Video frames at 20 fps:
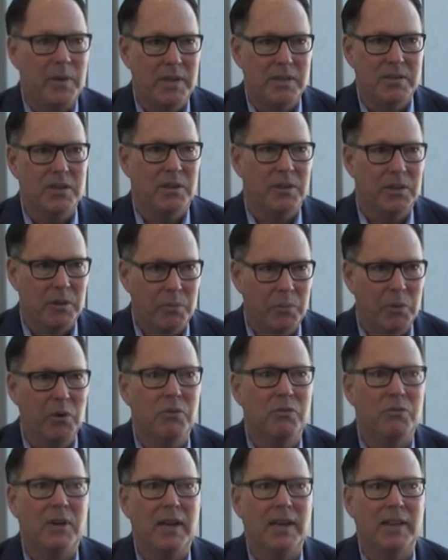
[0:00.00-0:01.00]
based on their
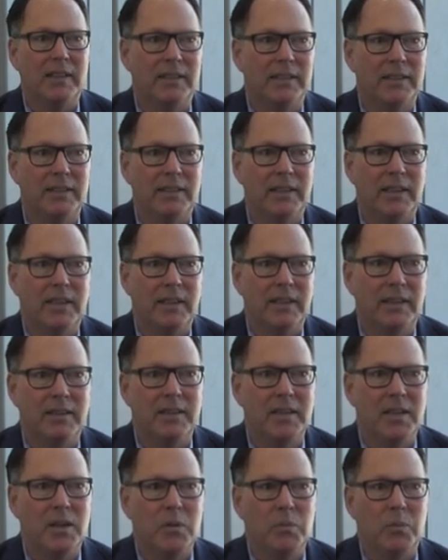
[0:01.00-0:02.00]
profile and